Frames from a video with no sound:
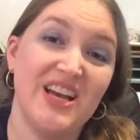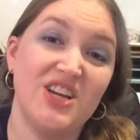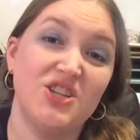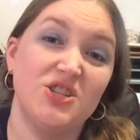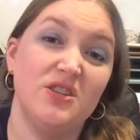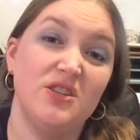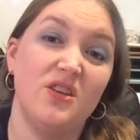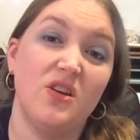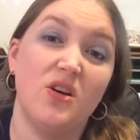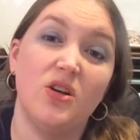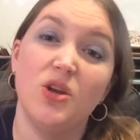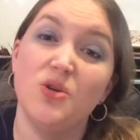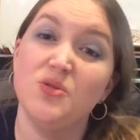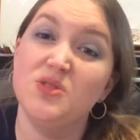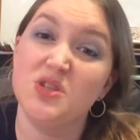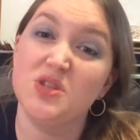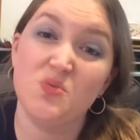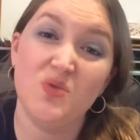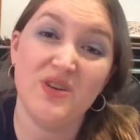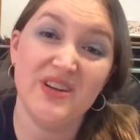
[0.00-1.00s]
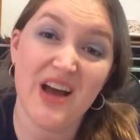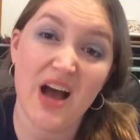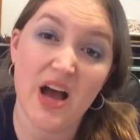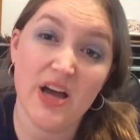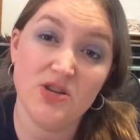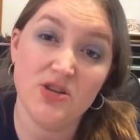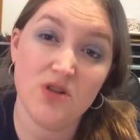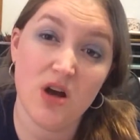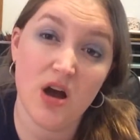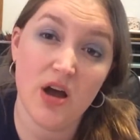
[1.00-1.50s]
is actually the closest one to
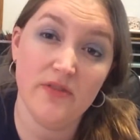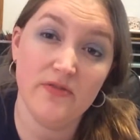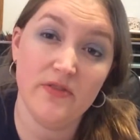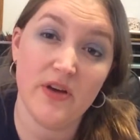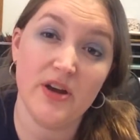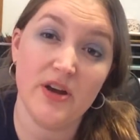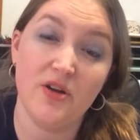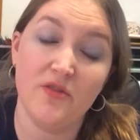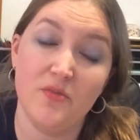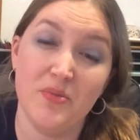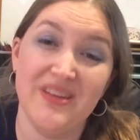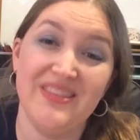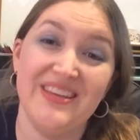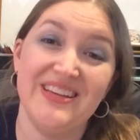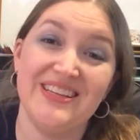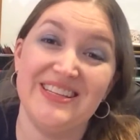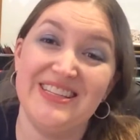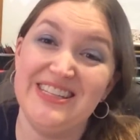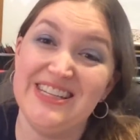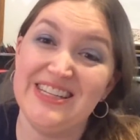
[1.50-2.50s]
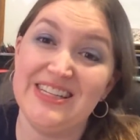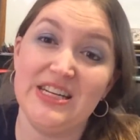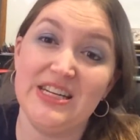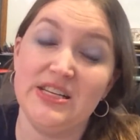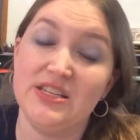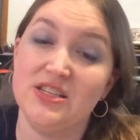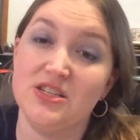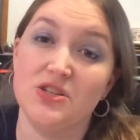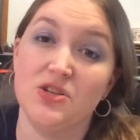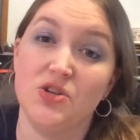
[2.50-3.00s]
iDrive. I know everybody thinks
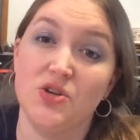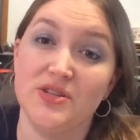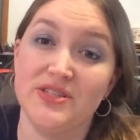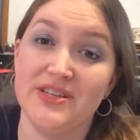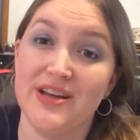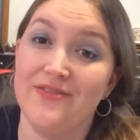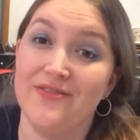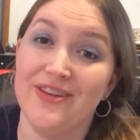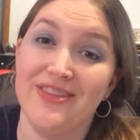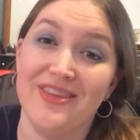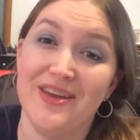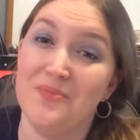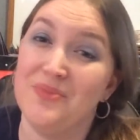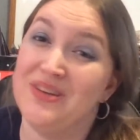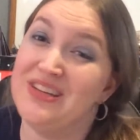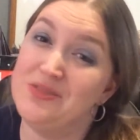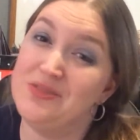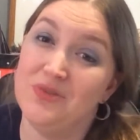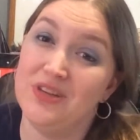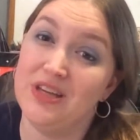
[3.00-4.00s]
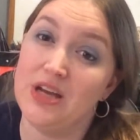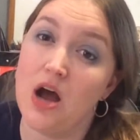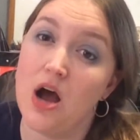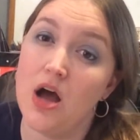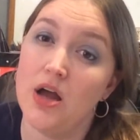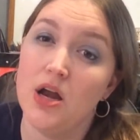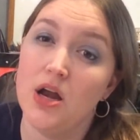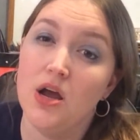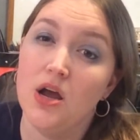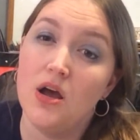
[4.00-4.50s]
Disney is just close to everything, but it's really
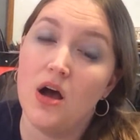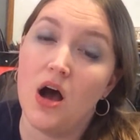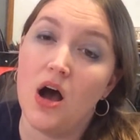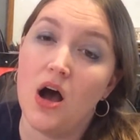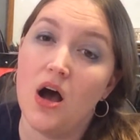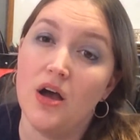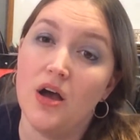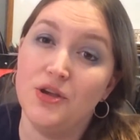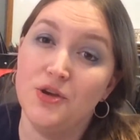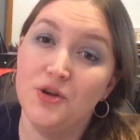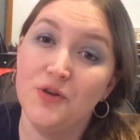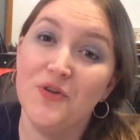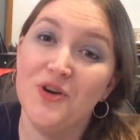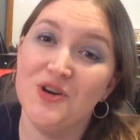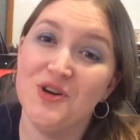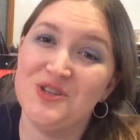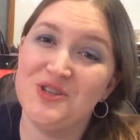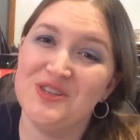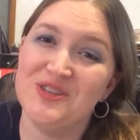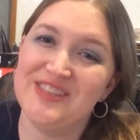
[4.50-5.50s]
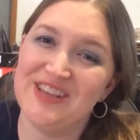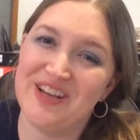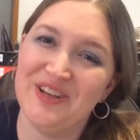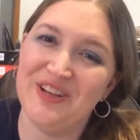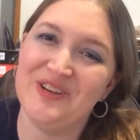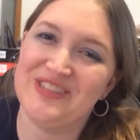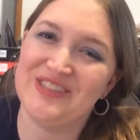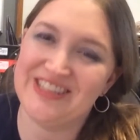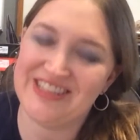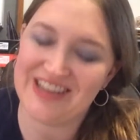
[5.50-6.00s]
not. Universal's the
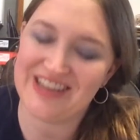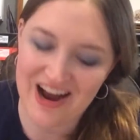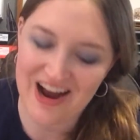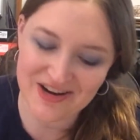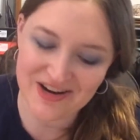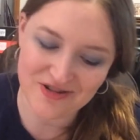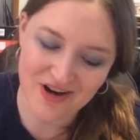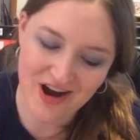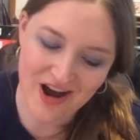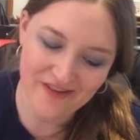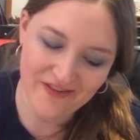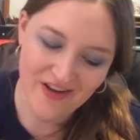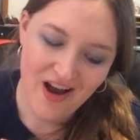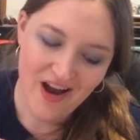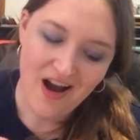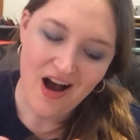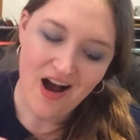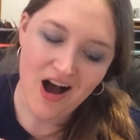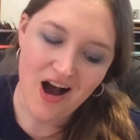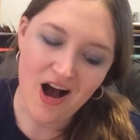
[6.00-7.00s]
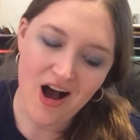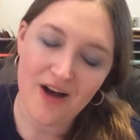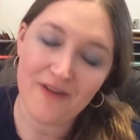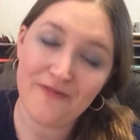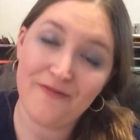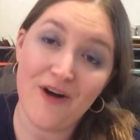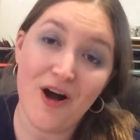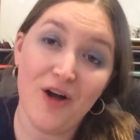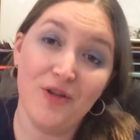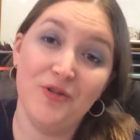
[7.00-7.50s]
closest to iDrive,
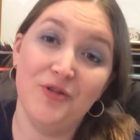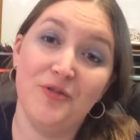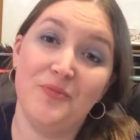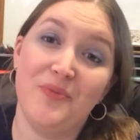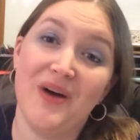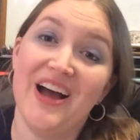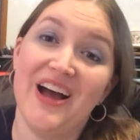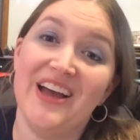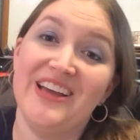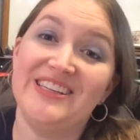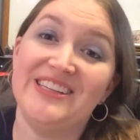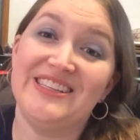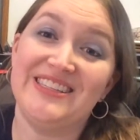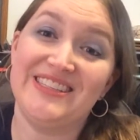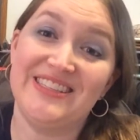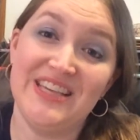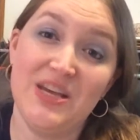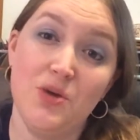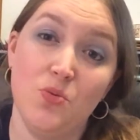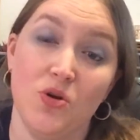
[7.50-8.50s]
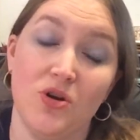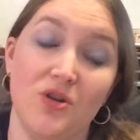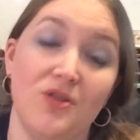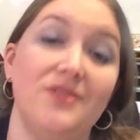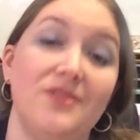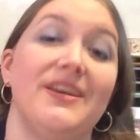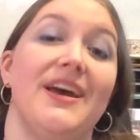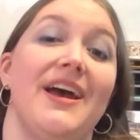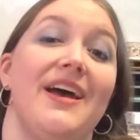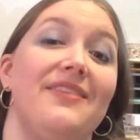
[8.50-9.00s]
followed by
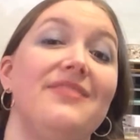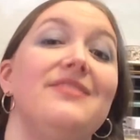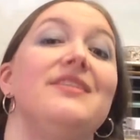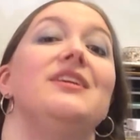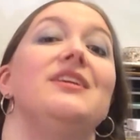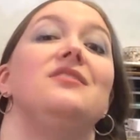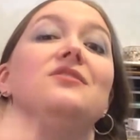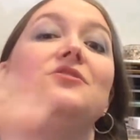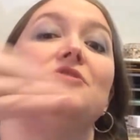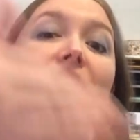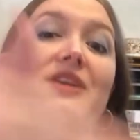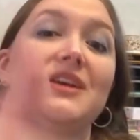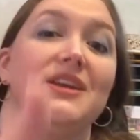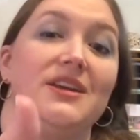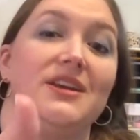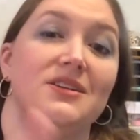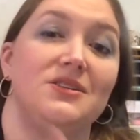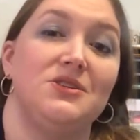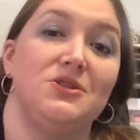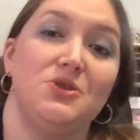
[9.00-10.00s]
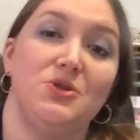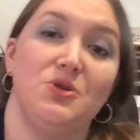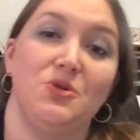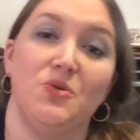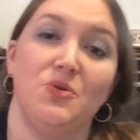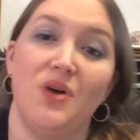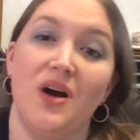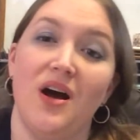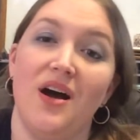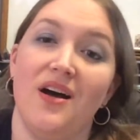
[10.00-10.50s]
SeaWorld, and then you're getting
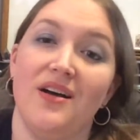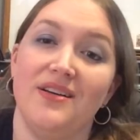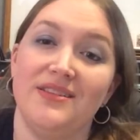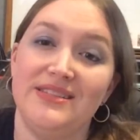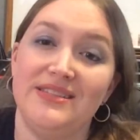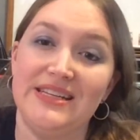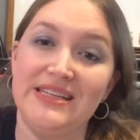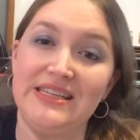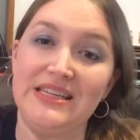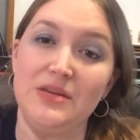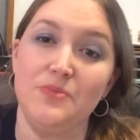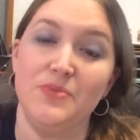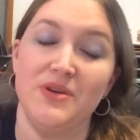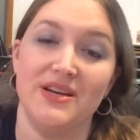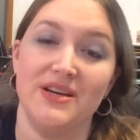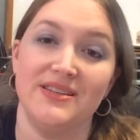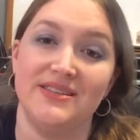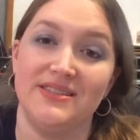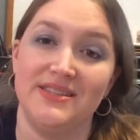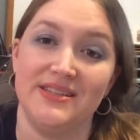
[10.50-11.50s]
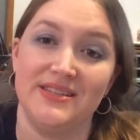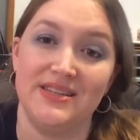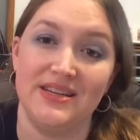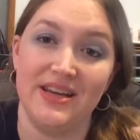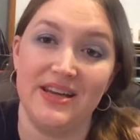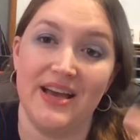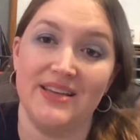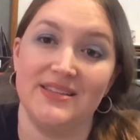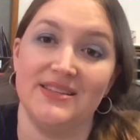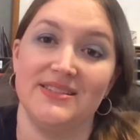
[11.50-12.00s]
to Disney, because
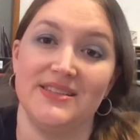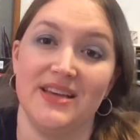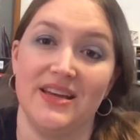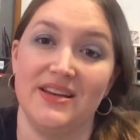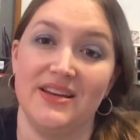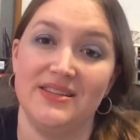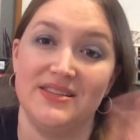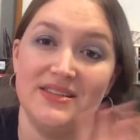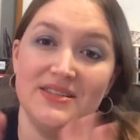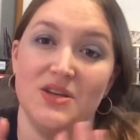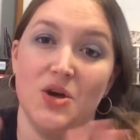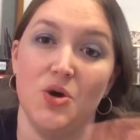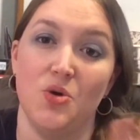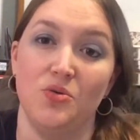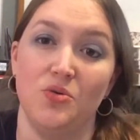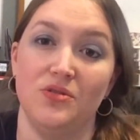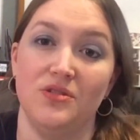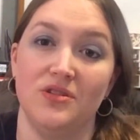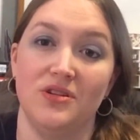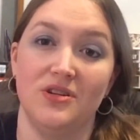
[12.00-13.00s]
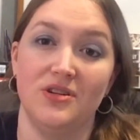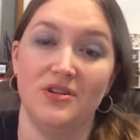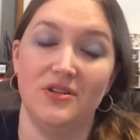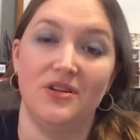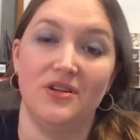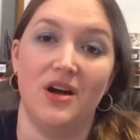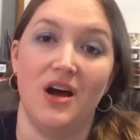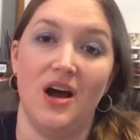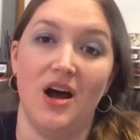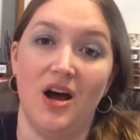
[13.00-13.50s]
Disney, as I said, is its own
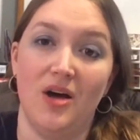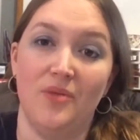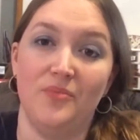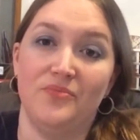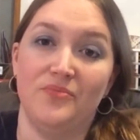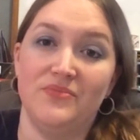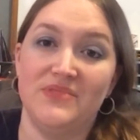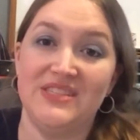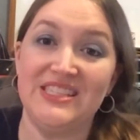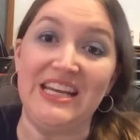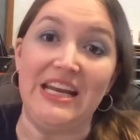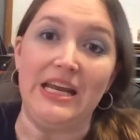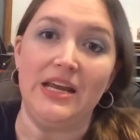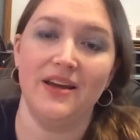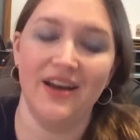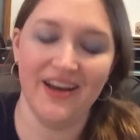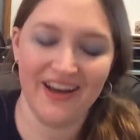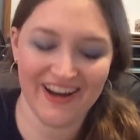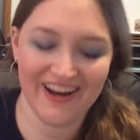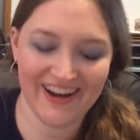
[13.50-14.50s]
city.